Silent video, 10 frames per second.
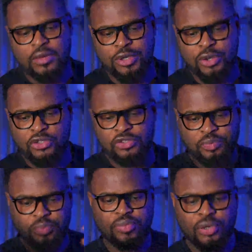And
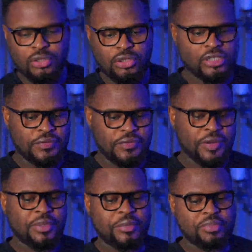because you
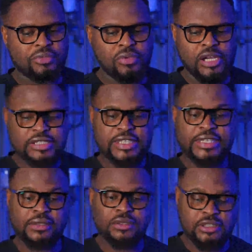brought different people who
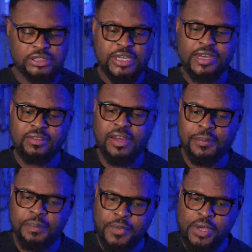are skilled
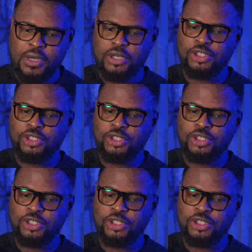together,